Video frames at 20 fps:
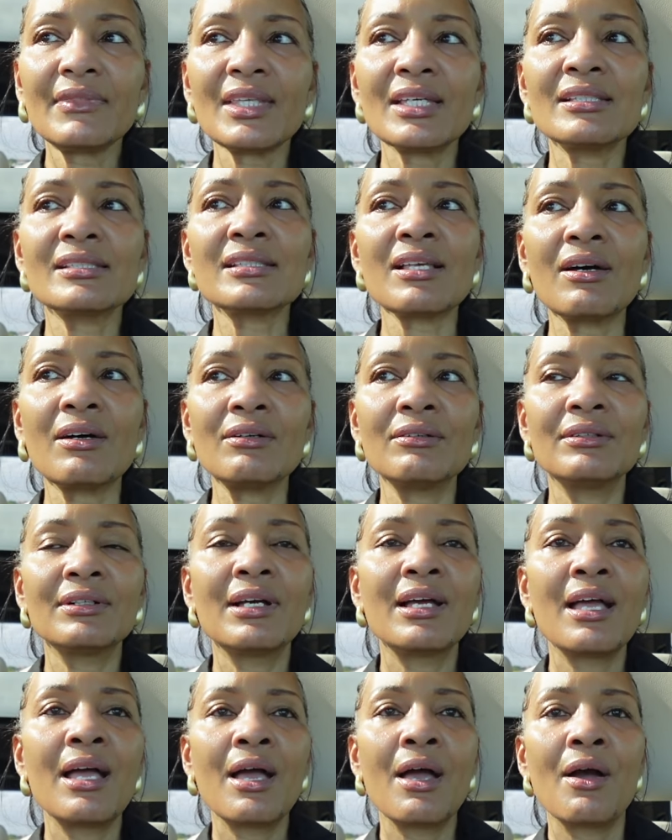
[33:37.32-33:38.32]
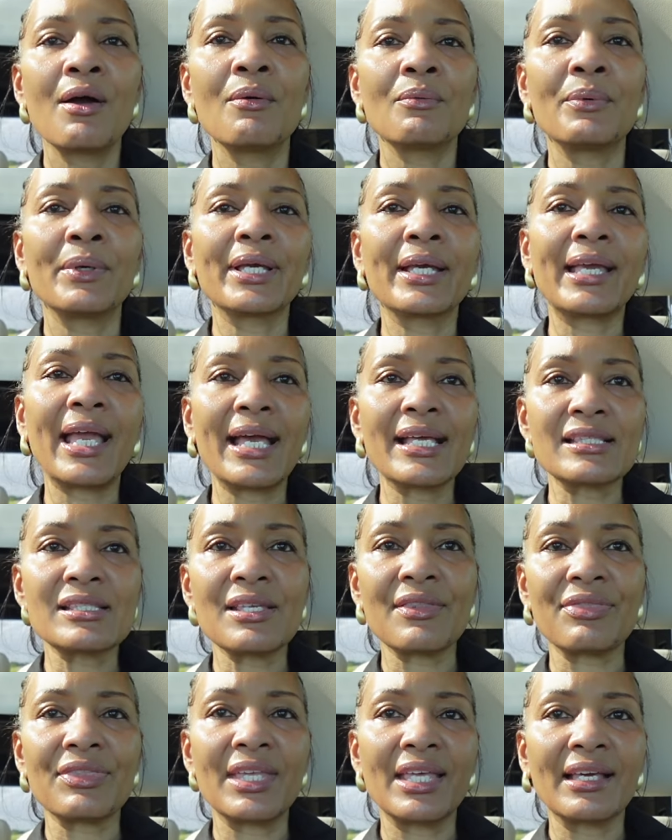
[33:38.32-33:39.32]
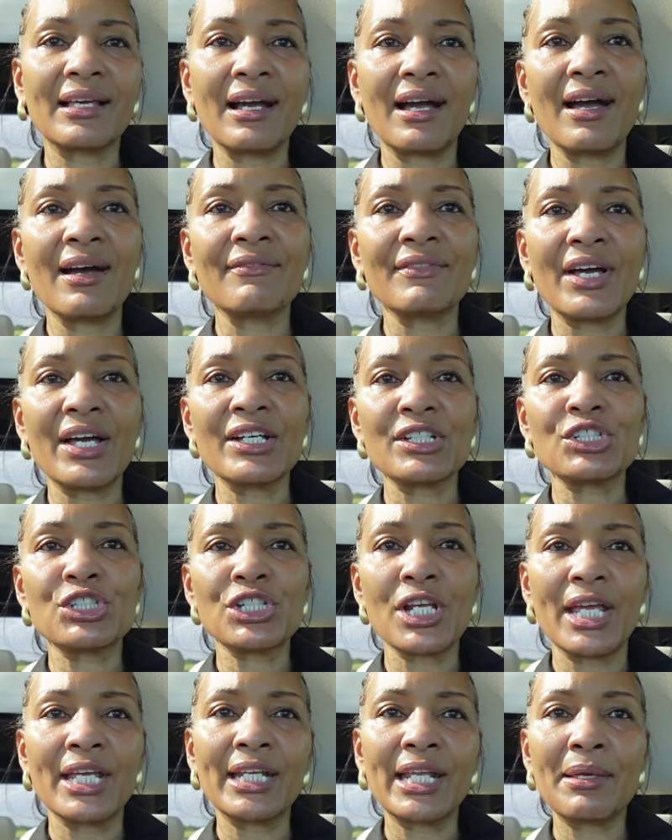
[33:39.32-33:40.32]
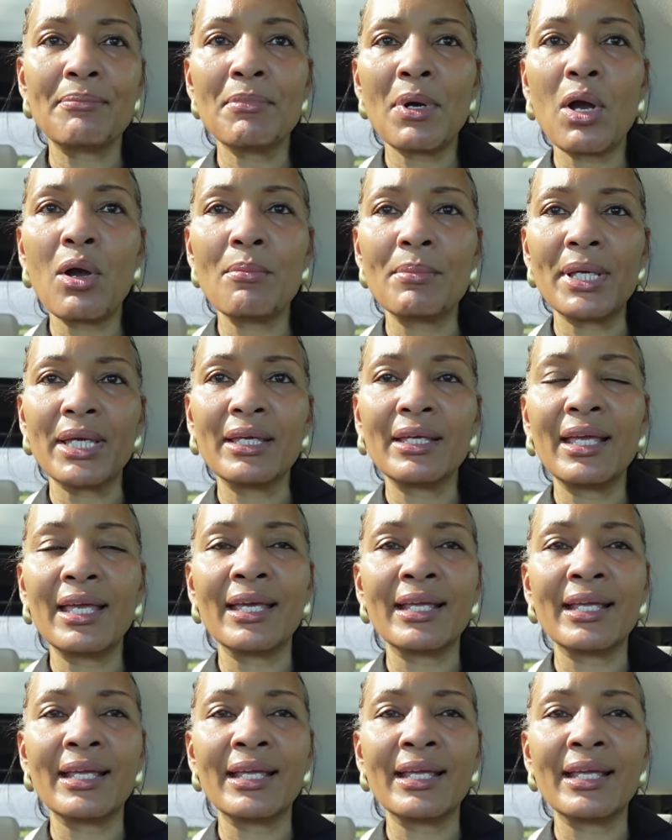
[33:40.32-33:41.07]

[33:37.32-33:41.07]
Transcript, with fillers: So we got to think of a shady moment,